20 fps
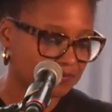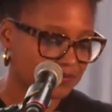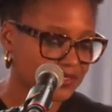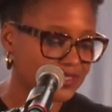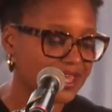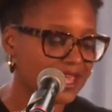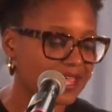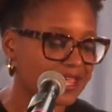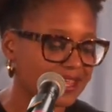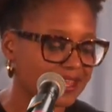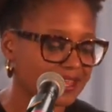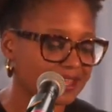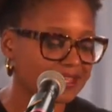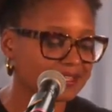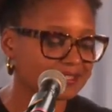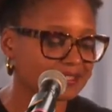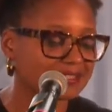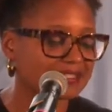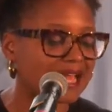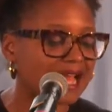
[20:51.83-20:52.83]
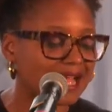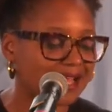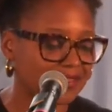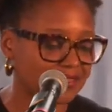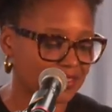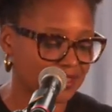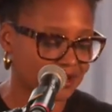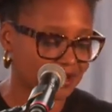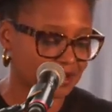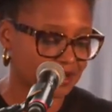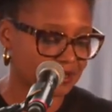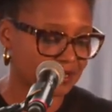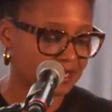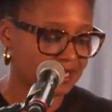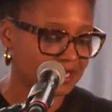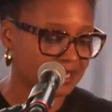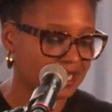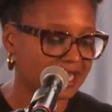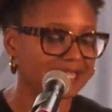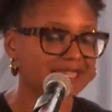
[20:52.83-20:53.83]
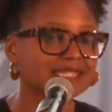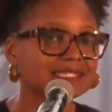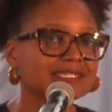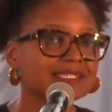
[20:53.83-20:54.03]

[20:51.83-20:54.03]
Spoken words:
They sat there at the